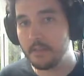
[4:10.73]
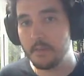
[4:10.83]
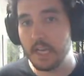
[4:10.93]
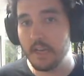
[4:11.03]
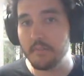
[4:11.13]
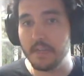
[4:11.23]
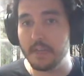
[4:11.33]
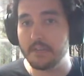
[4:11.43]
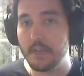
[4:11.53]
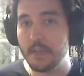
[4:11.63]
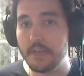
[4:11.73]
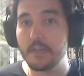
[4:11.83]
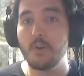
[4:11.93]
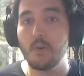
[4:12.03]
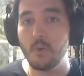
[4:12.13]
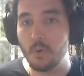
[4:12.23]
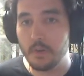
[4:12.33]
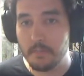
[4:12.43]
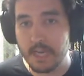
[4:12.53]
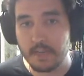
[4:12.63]
you have the Relic
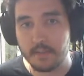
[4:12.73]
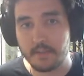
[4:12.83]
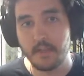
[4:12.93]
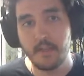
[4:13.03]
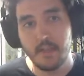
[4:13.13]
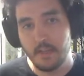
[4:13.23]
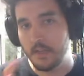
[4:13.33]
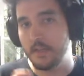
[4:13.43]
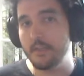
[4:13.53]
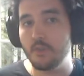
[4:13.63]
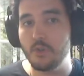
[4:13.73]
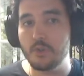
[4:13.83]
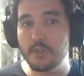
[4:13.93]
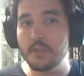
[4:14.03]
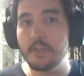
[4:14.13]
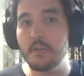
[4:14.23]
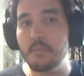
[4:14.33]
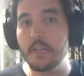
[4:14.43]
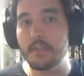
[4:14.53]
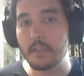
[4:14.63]
Horned Mask, and I strongly
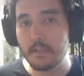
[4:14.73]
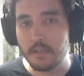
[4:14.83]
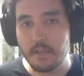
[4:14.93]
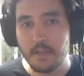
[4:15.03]
recommend it.